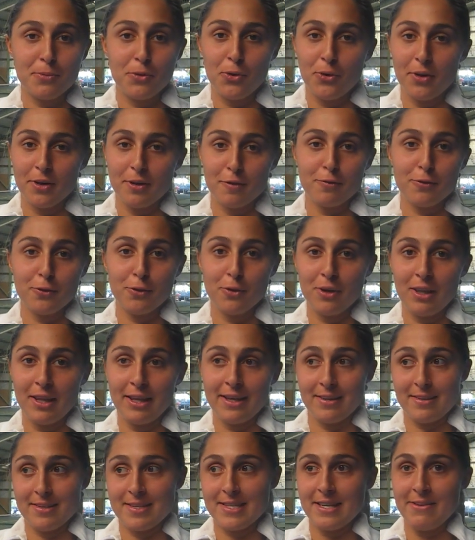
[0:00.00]
going for
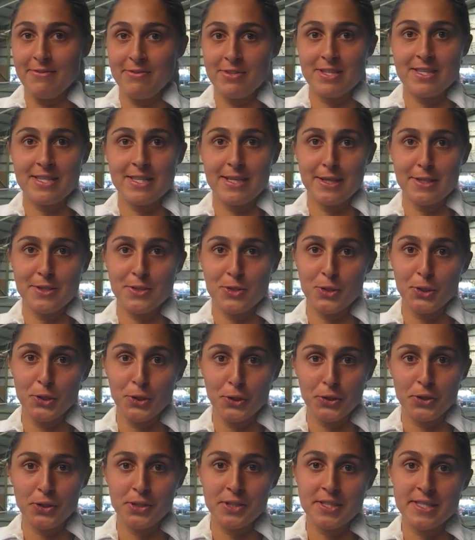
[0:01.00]
like 7-6 or
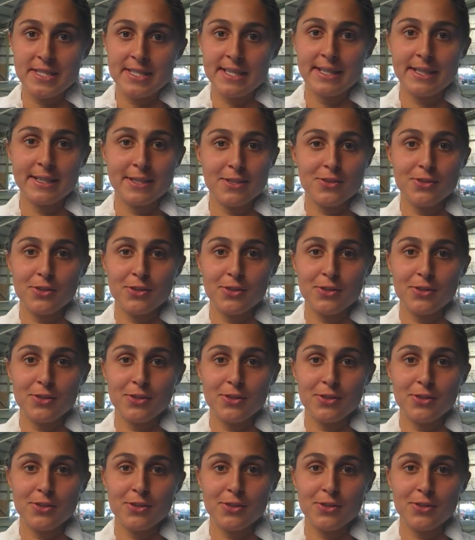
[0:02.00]
third set,